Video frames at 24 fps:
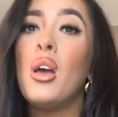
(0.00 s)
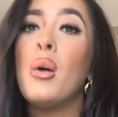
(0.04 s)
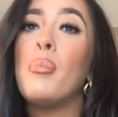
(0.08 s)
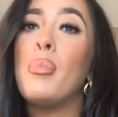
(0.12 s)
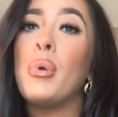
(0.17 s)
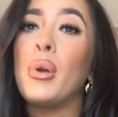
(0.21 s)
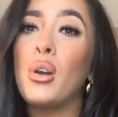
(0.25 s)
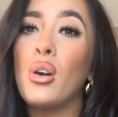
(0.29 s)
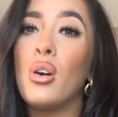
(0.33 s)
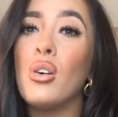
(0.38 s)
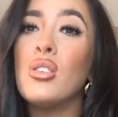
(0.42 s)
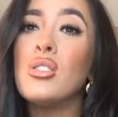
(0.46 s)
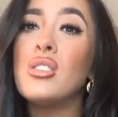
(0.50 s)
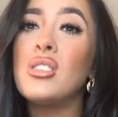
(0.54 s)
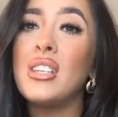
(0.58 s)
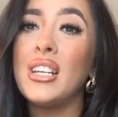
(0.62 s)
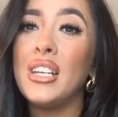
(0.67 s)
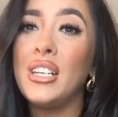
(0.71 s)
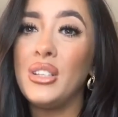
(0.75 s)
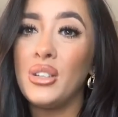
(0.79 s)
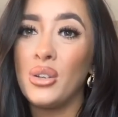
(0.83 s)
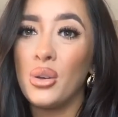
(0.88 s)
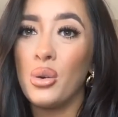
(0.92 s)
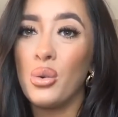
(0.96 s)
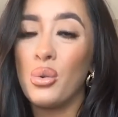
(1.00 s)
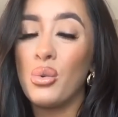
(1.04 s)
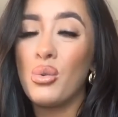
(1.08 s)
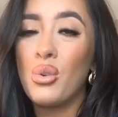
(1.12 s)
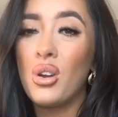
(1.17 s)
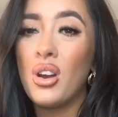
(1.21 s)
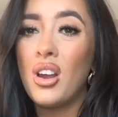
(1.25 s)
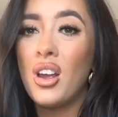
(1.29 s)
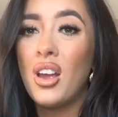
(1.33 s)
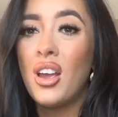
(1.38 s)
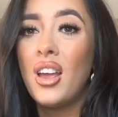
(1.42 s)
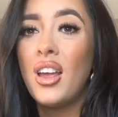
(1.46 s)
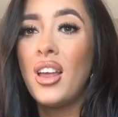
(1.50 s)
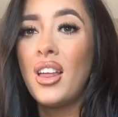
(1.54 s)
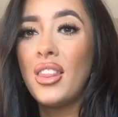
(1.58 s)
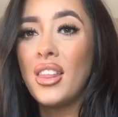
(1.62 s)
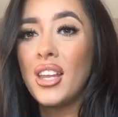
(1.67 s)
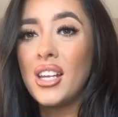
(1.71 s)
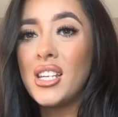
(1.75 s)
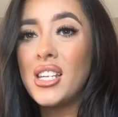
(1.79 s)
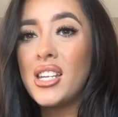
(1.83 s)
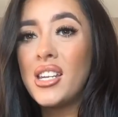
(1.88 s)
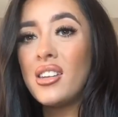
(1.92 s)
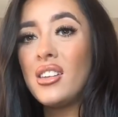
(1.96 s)
because they know
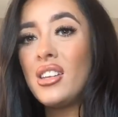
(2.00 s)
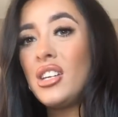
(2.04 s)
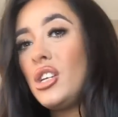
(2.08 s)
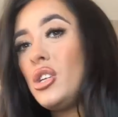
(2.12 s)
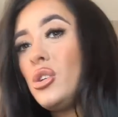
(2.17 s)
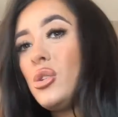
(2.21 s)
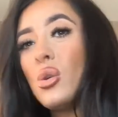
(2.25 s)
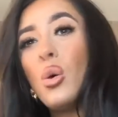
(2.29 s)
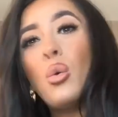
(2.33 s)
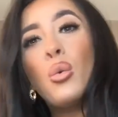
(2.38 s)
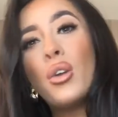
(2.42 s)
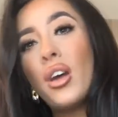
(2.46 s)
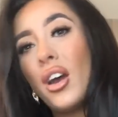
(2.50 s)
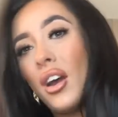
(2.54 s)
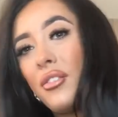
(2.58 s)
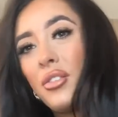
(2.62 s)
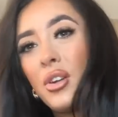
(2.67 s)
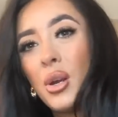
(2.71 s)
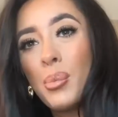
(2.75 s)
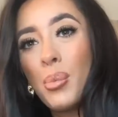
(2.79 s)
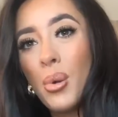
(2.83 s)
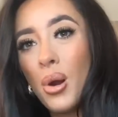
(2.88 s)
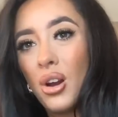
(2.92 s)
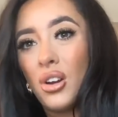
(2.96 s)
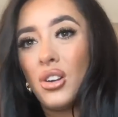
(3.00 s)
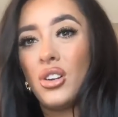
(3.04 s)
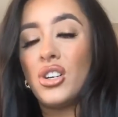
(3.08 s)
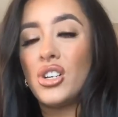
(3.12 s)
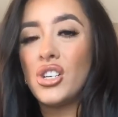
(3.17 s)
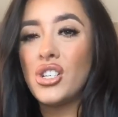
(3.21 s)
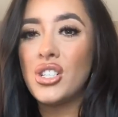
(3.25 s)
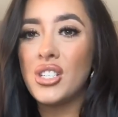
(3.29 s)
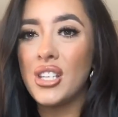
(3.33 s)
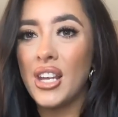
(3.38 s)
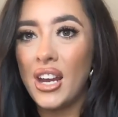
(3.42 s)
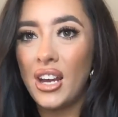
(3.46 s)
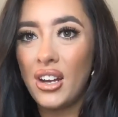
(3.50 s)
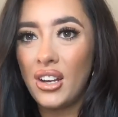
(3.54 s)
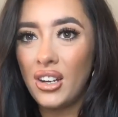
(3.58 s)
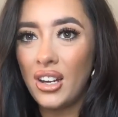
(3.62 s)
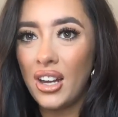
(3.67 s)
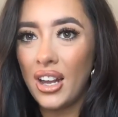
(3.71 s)
that you don't have your partners there.